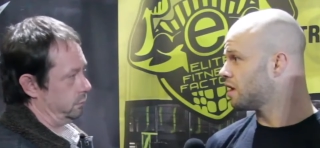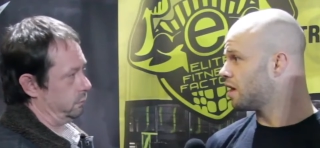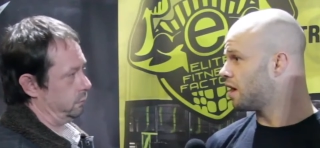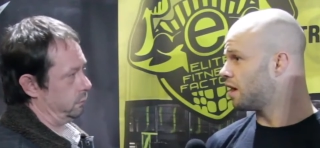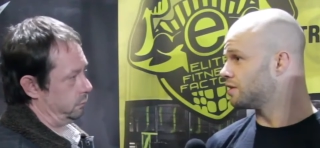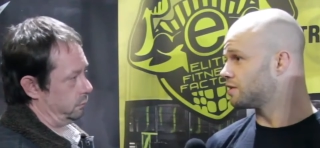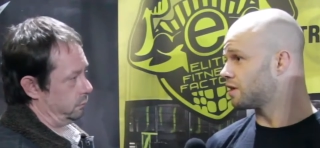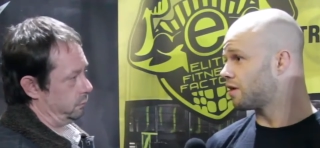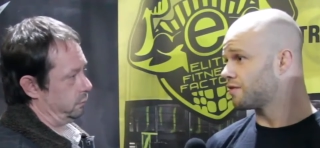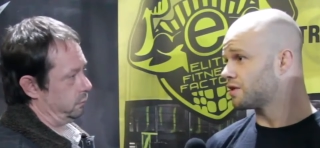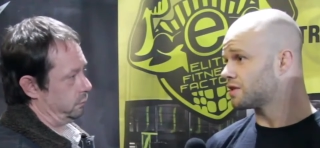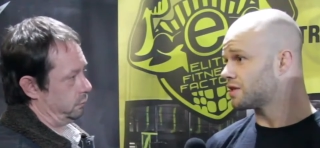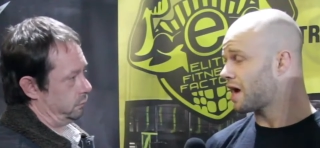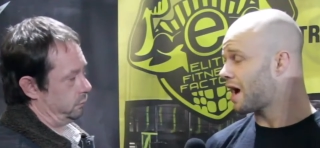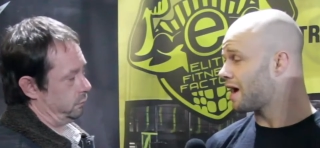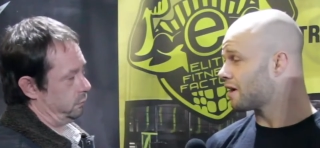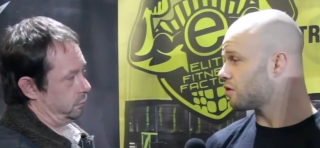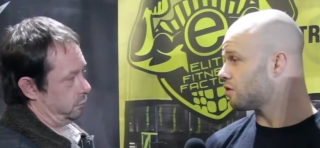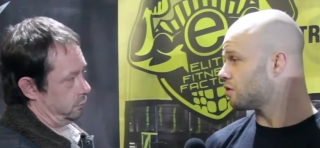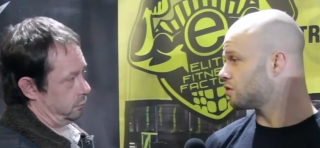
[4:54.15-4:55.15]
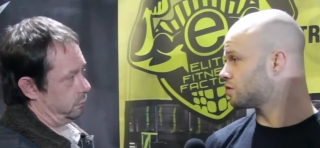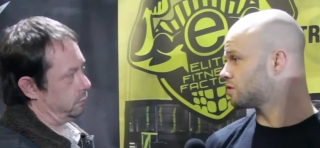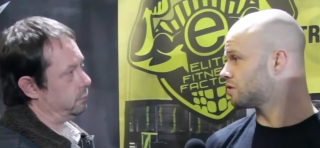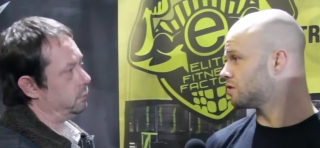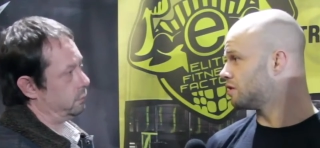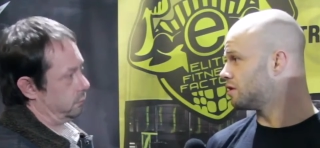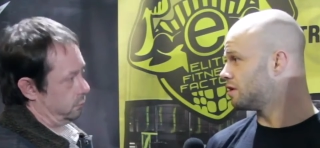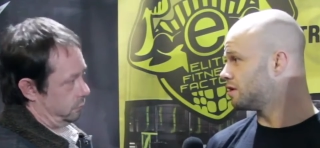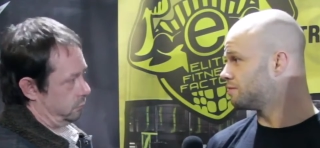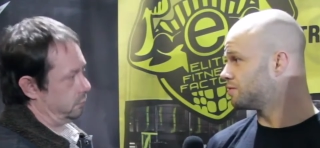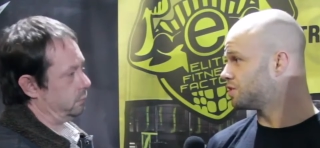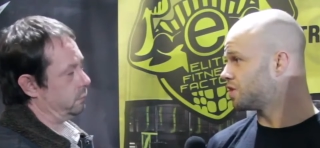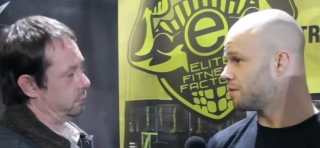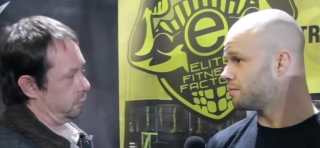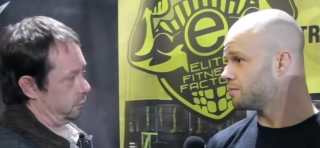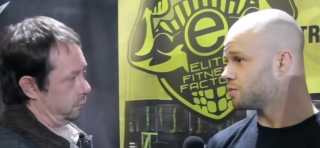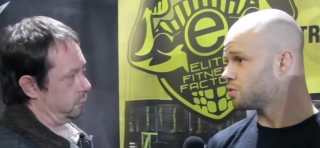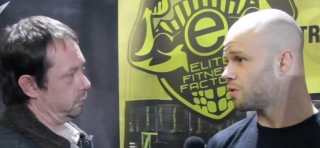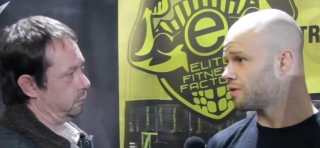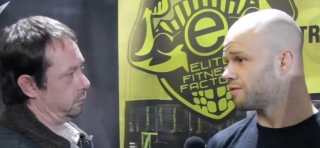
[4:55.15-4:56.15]
Speaker 1: And obviously, I coach at uh,
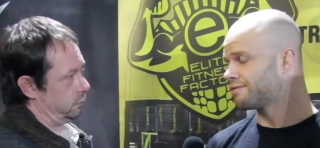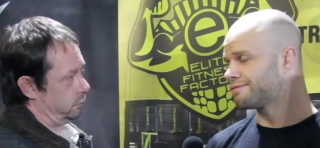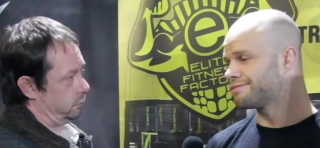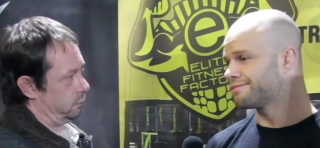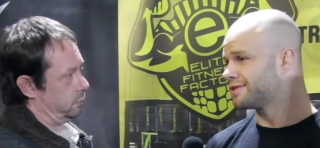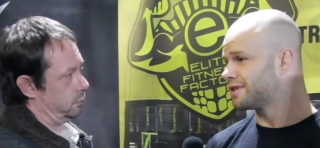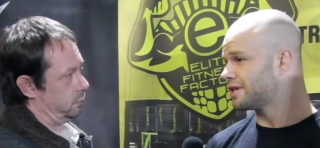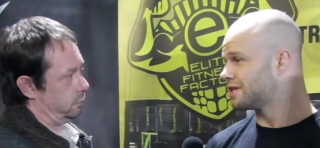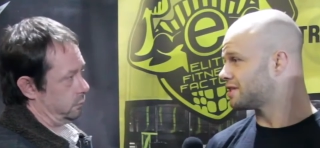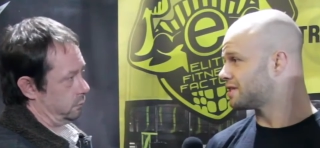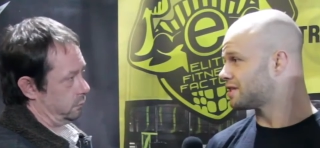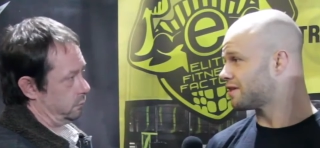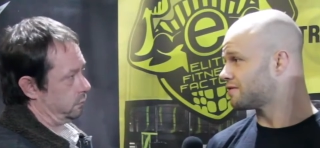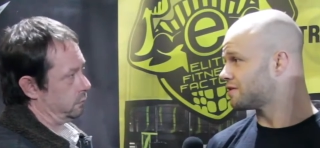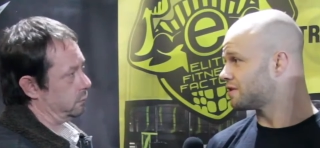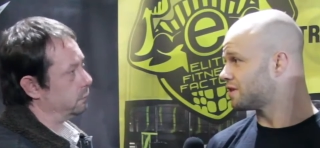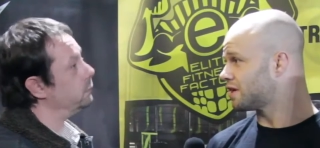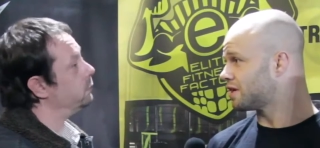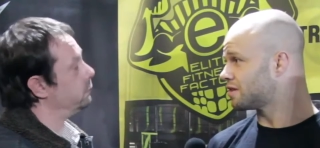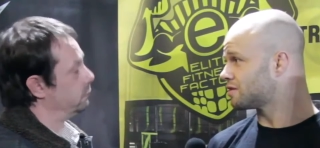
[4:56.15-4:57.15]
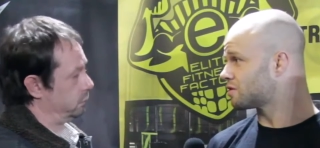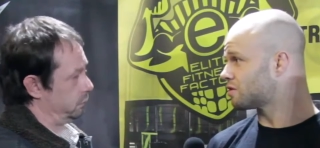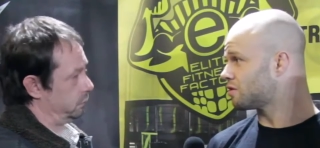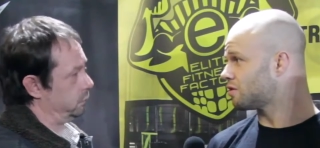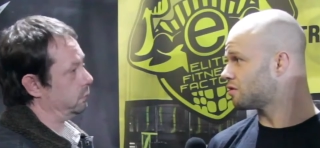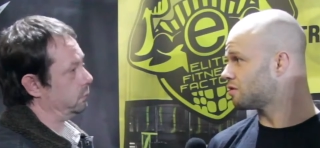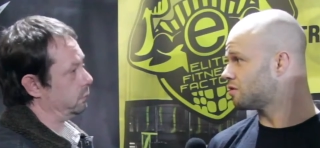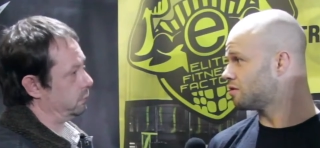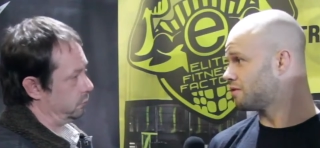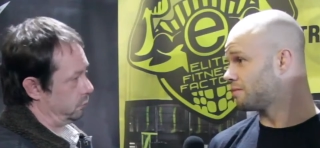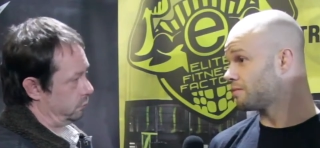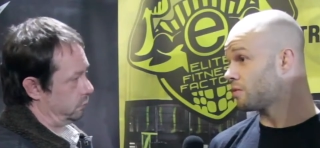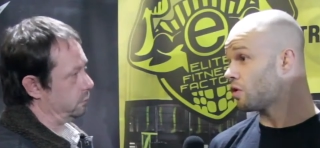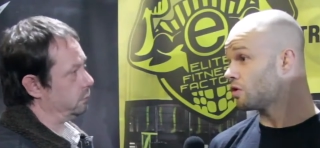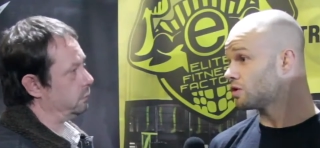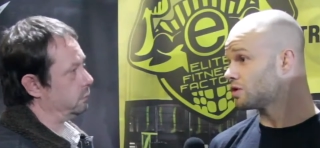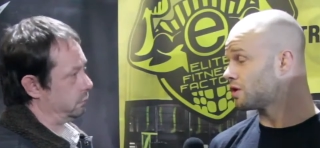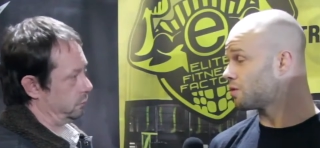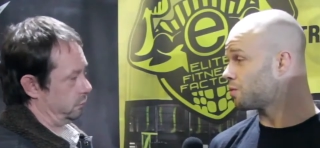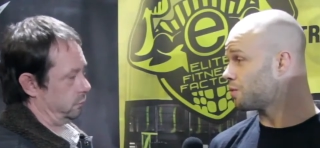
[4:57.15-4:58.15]
gyms with 60, 70 kids. Co uh, I'm
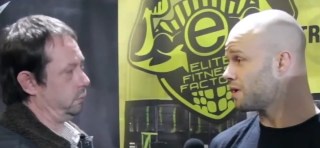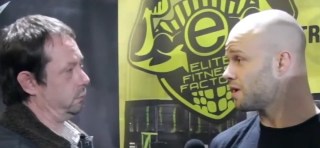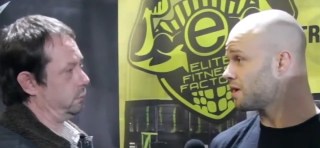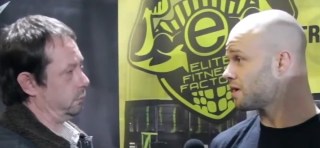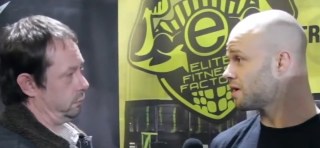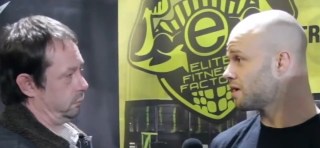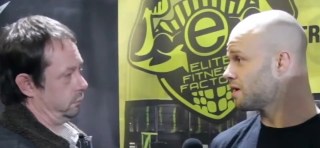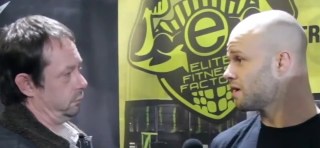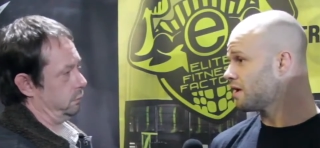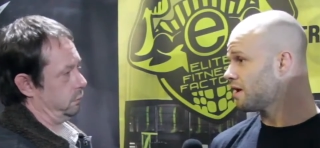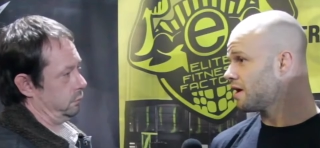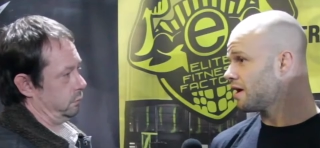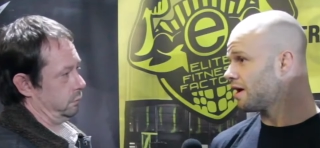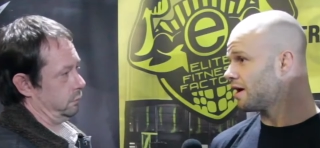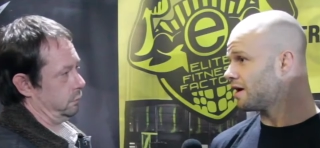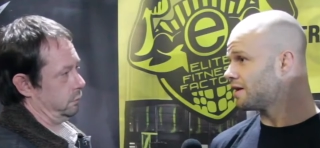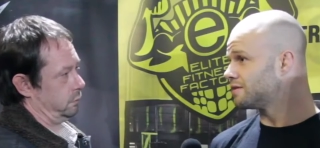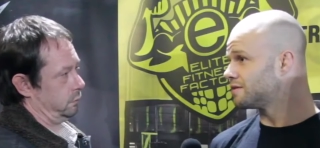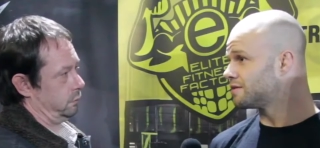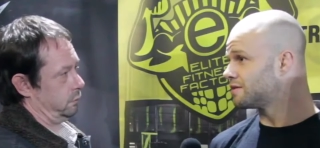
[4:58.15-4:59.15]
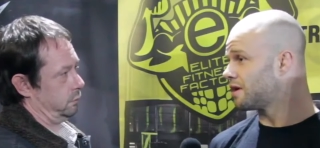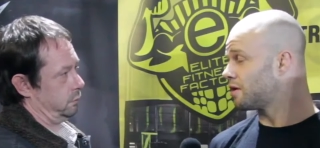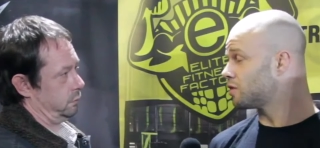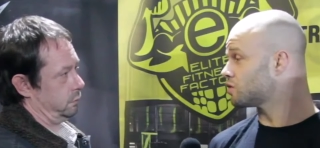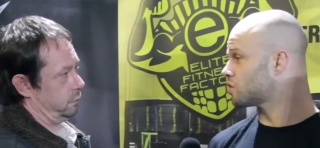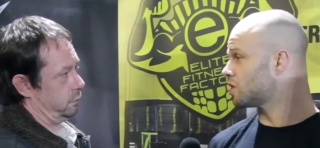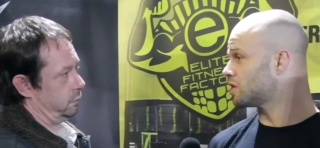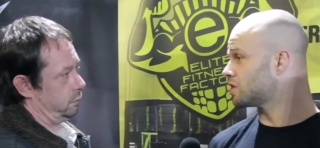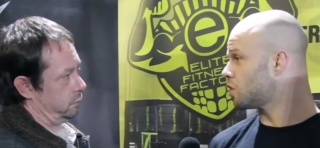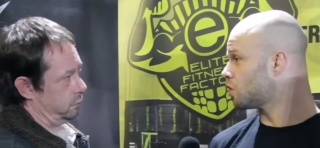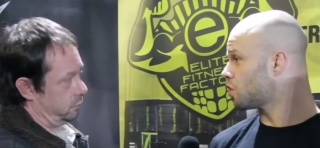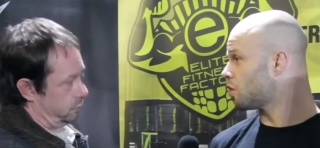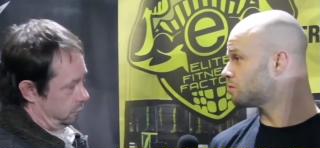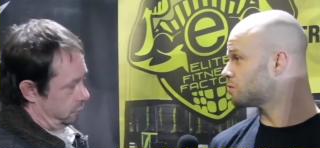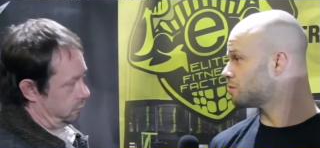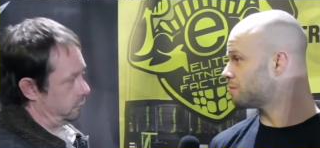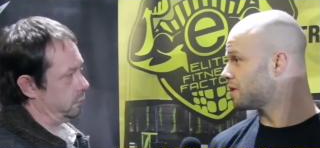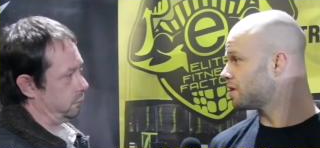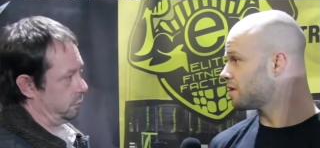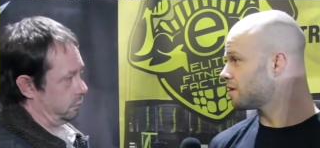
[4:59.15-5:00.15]
coaching a week, and those kids look up
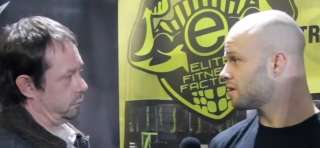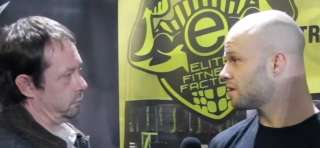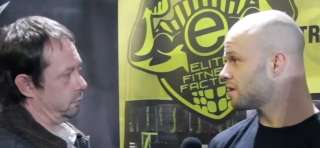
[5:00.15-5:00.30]
to me.